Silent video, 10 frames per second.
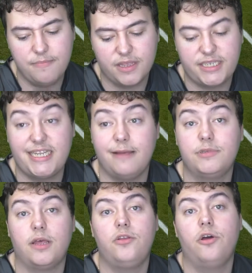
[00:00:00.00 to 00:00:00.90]

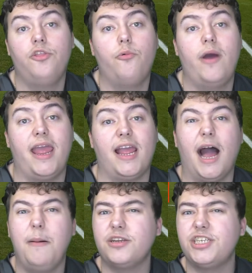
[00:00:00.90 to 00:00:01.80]
Sims on the other wing,
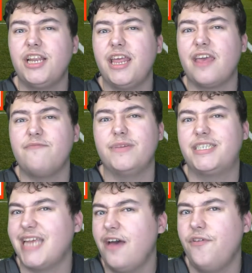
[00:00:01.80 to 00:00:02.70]
I'm actually going to give him a
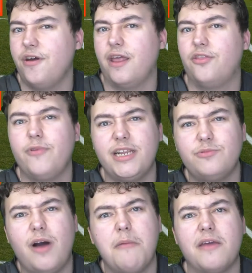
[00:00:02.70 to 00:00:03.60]
7. And the
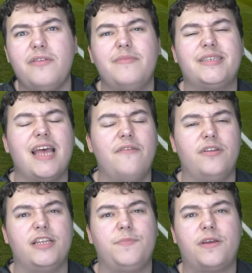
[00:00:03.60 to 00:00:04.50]
reason why I'm giving him a
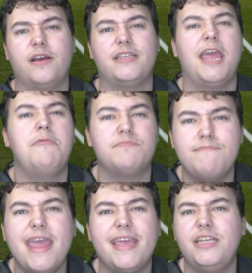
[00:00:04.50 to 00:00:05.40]
7 is because he was
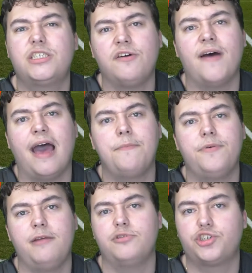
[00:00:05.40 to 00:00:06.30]
making stuff
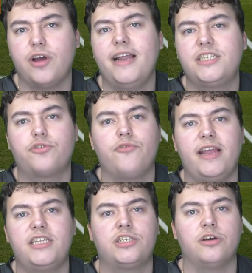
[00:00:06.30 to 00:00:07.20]
happen. He was trying to
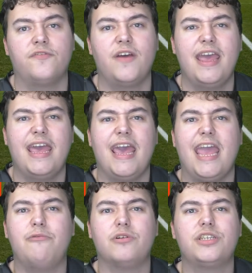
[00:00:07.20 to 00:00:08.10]
create stuff.
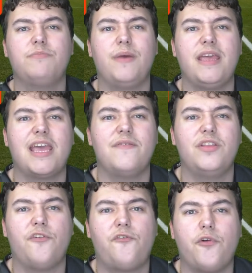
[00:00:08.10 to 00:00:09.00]
He wasn't being
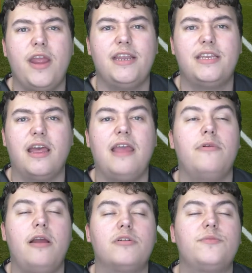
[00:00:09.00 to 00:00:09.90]
given the freedom. He
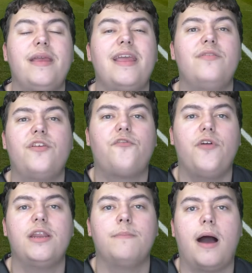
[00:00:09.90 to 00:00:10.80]
wasn't being given the
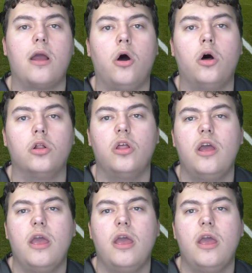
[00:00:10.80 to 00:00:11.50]
freedom by Hull.